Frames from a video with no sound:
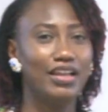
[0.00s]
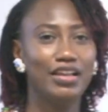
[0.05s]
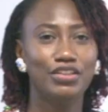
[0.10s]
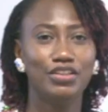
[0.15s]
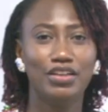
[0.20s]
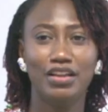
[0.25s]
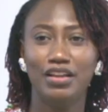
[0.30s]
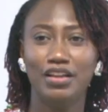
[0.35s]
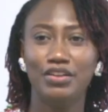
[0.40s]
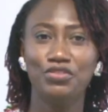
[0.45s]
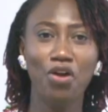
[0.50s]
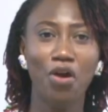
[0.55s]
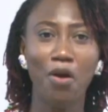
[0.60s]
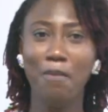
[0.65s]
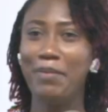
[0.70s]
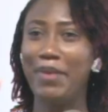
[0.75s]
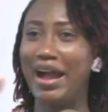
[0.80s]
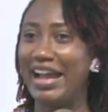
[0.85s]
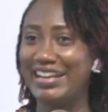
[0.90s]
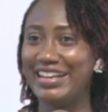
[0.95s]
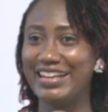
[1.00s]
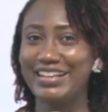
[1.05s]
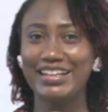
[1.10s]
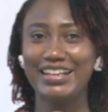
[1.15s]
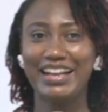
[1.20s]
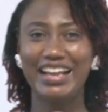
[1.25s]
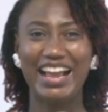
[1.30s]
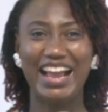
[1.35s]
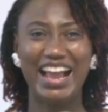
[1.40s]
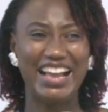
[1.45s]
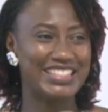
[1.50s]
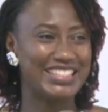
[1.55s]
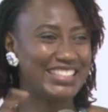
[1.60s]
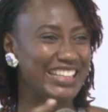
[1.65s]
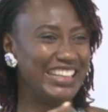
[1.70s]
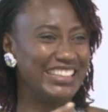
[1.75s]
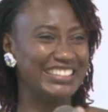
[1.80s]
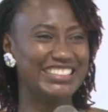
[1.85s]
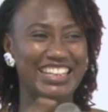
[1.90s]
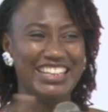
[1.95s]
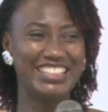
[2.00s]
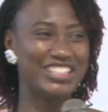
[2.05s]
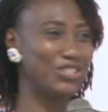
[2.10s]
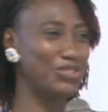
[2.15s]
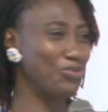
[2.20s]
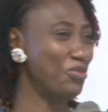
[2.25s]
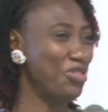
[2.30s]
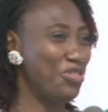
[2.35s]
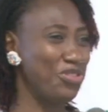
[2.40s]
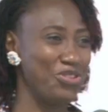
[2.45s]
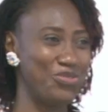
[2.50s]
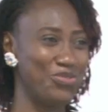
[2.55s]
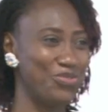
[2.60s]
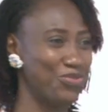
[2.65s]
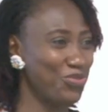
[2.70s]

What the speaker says: no man has a chance with you.